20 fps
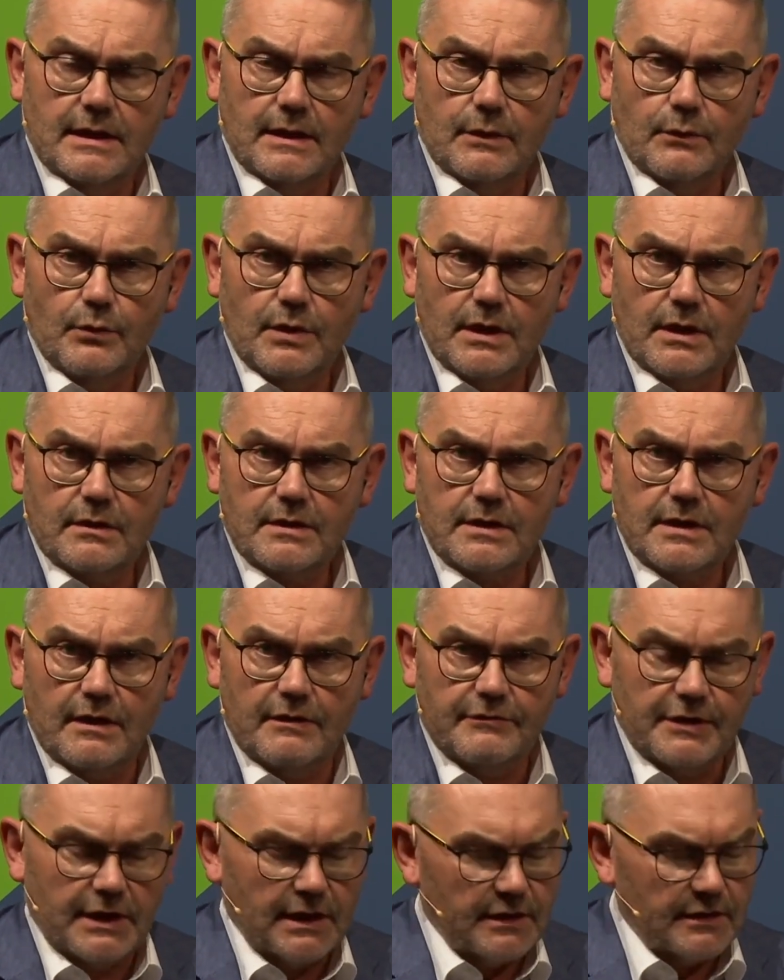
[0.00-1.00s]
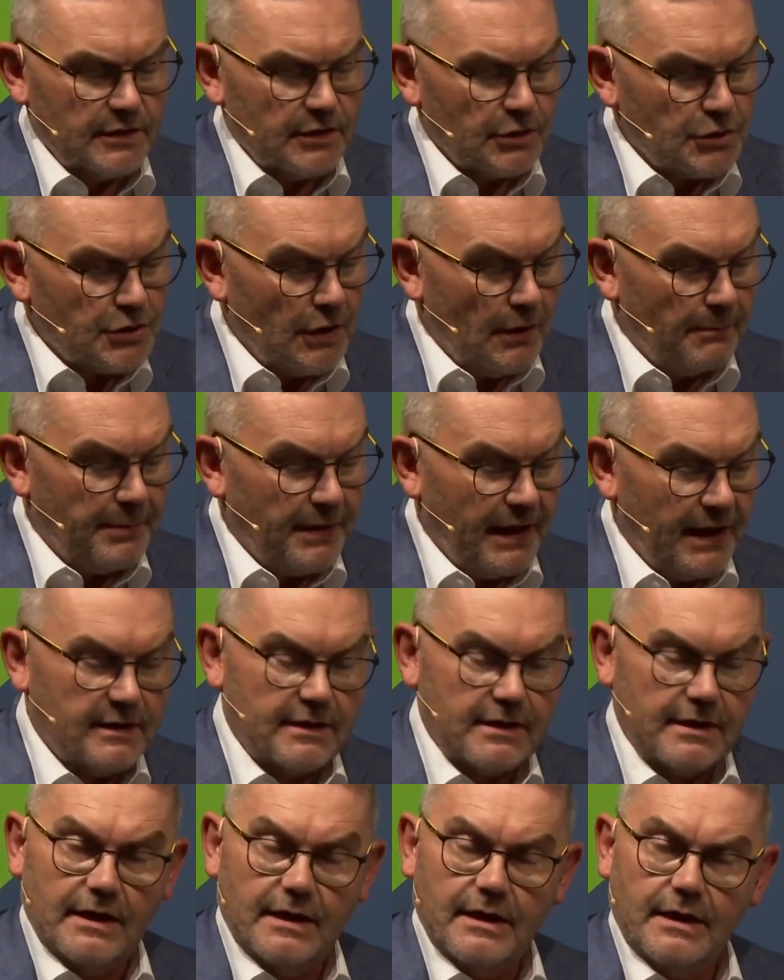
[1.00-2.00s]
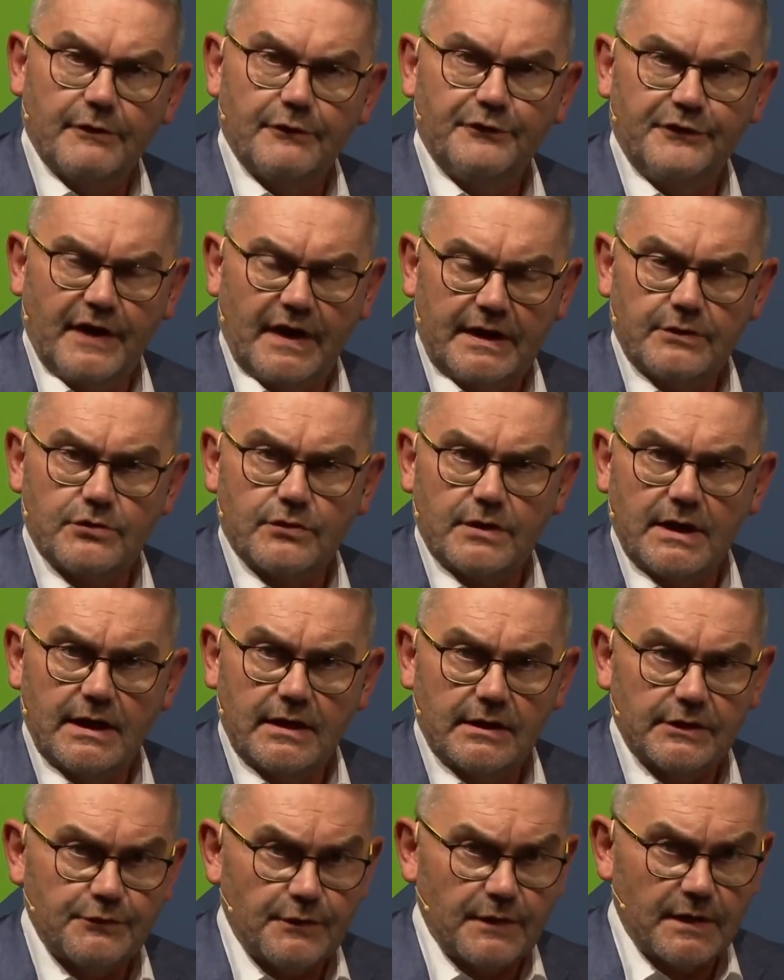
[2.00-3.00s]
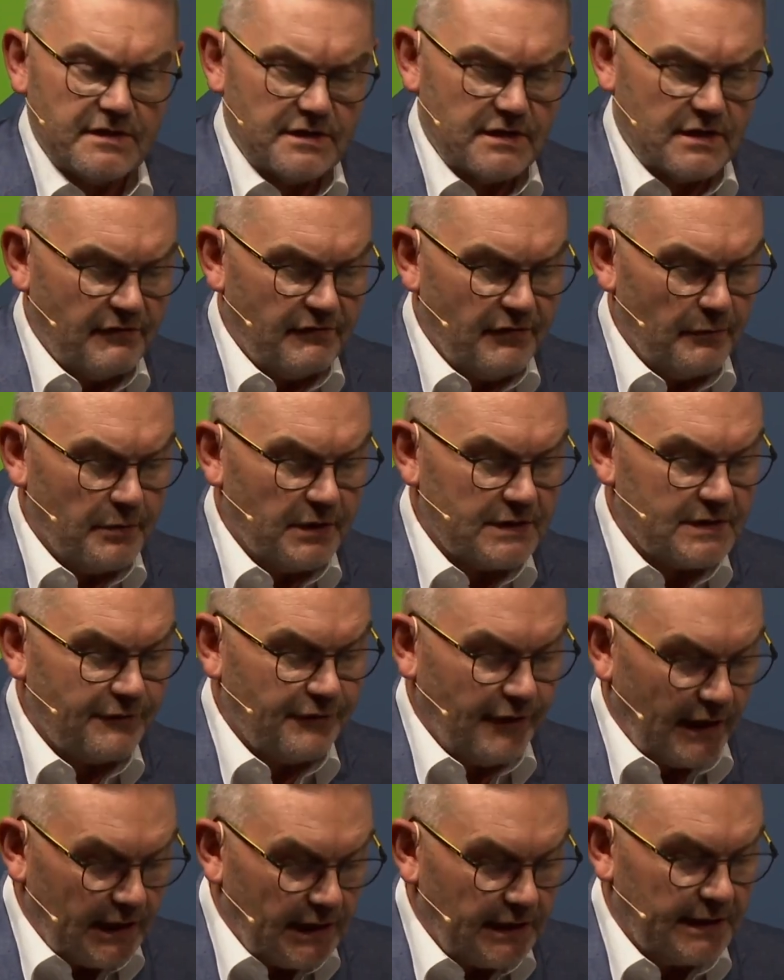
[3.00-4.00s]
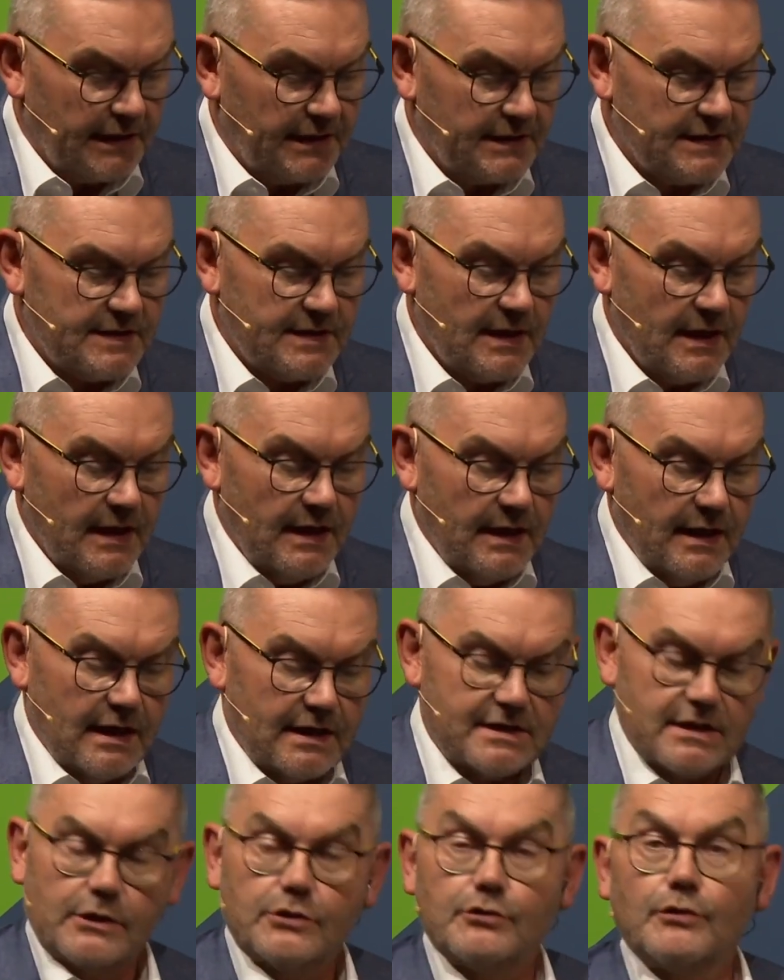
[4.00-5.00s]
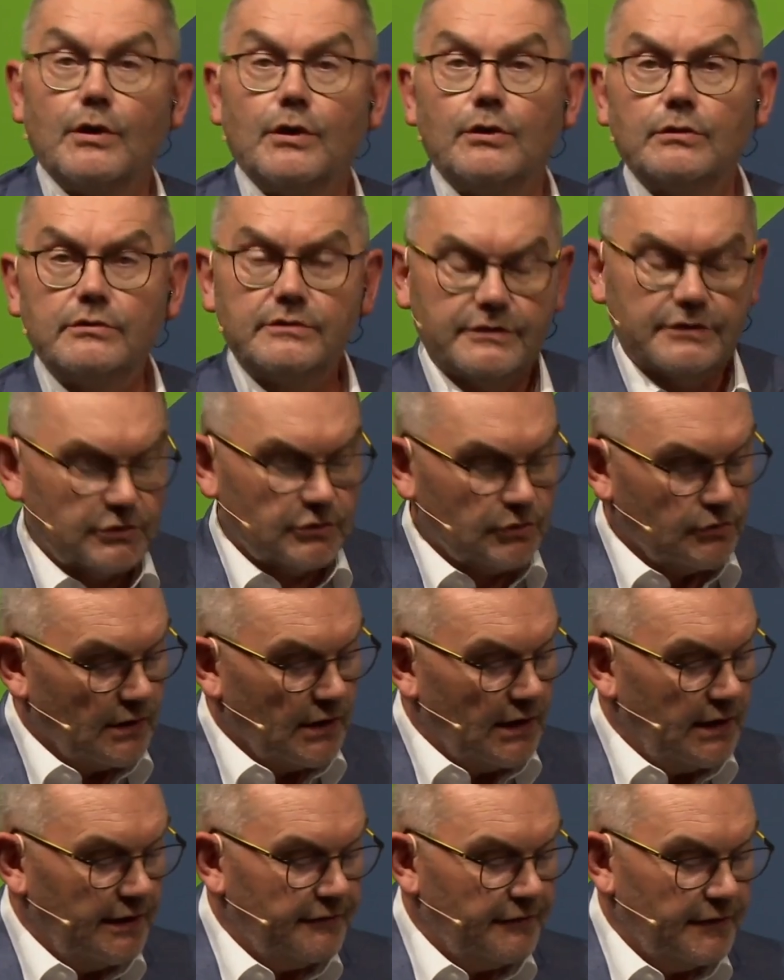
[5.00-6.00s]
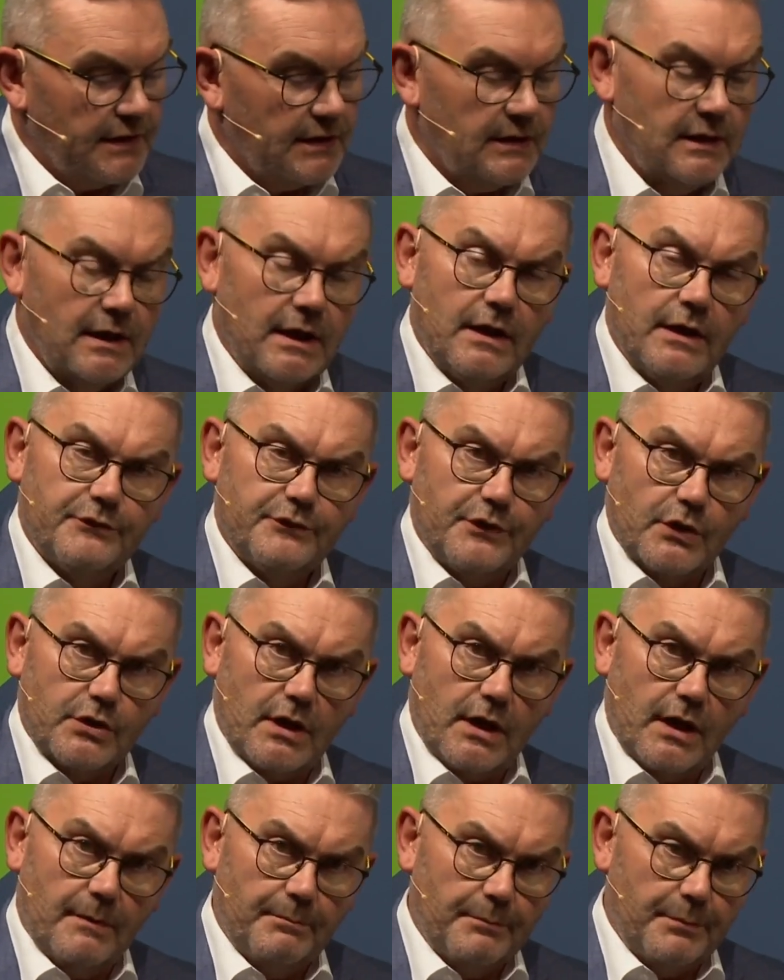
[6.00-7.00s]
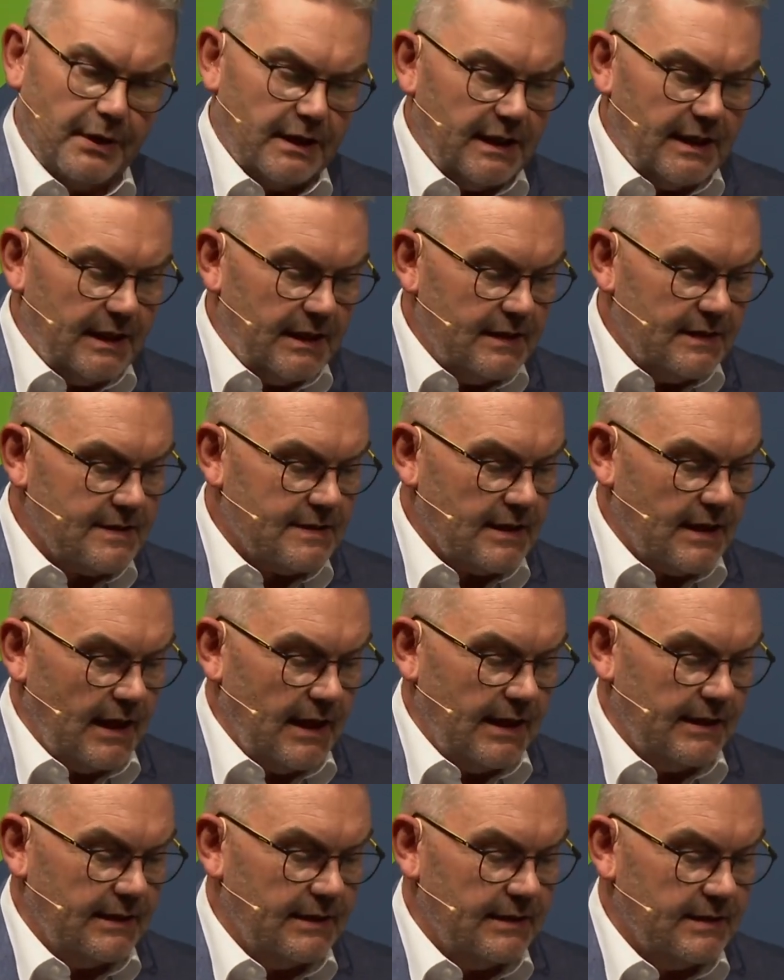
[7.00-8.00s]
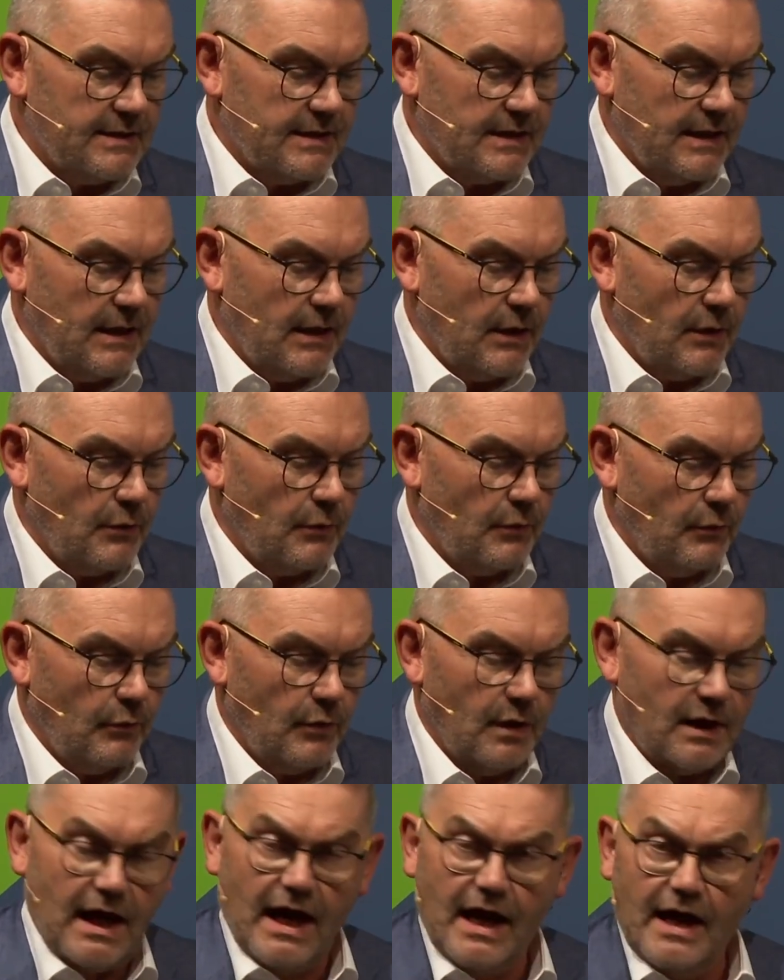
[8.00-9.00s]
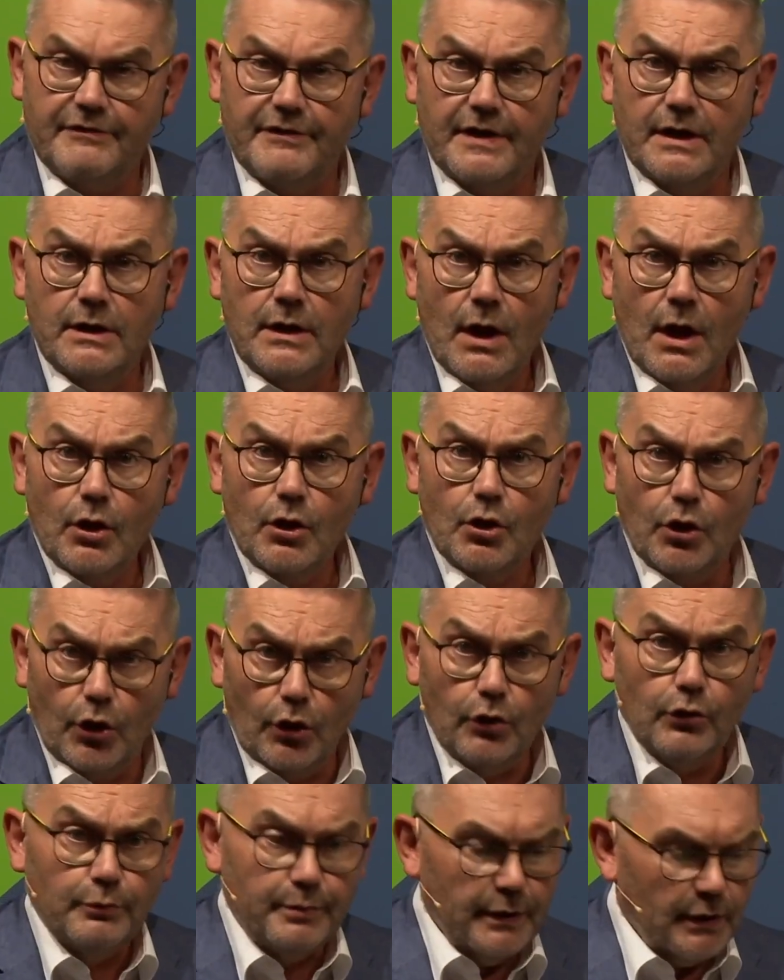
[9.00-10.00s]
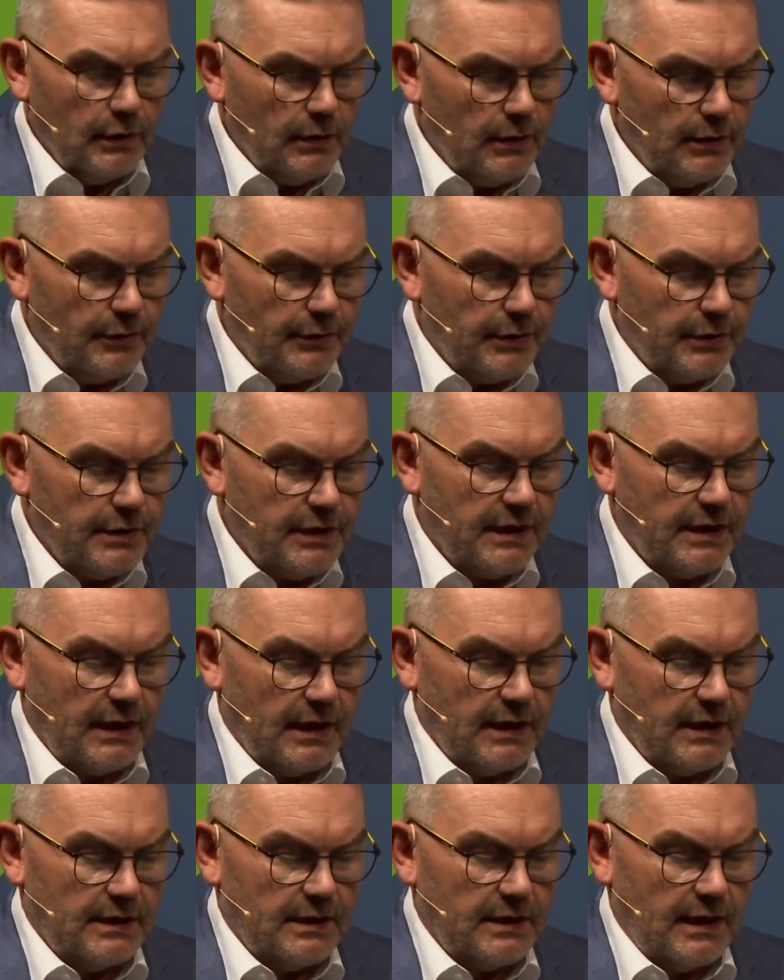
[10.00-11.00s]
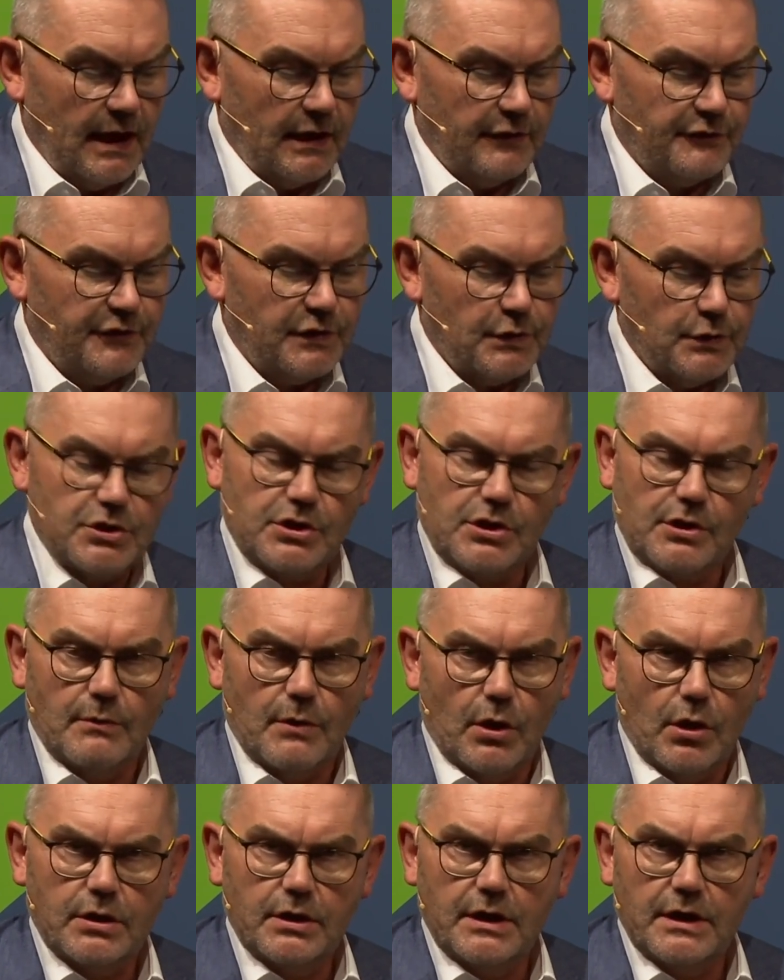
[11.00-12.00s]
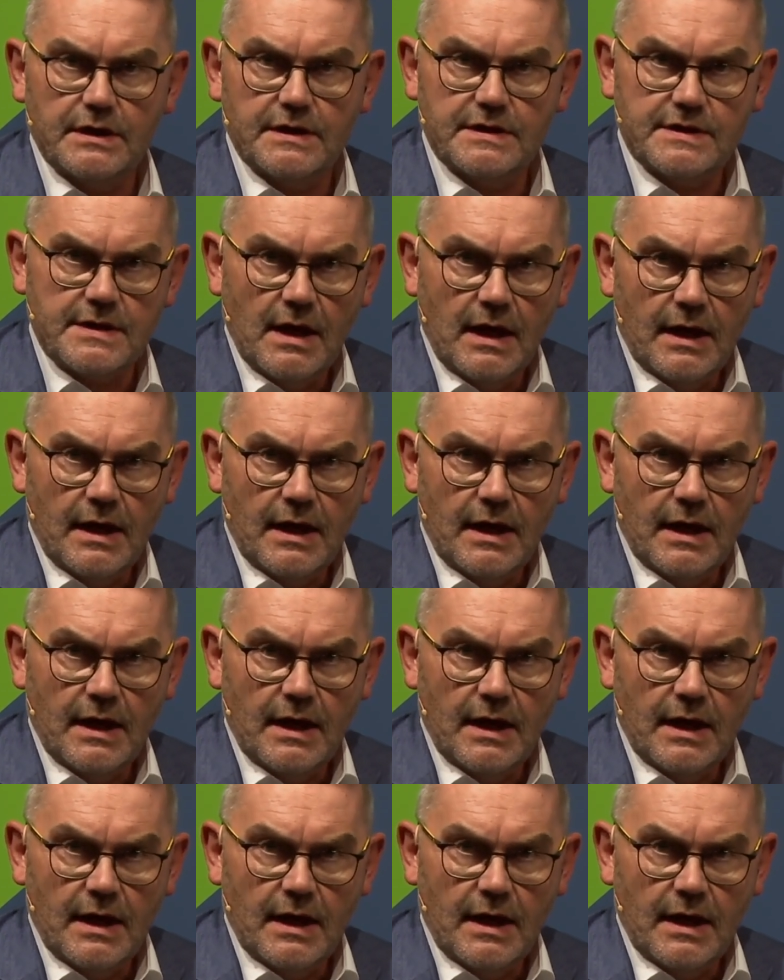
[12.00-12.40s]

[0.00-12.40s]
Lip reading: we are covering the topic factoring and receivables finance as a growth driver for companies. And we'll have a global look at future markets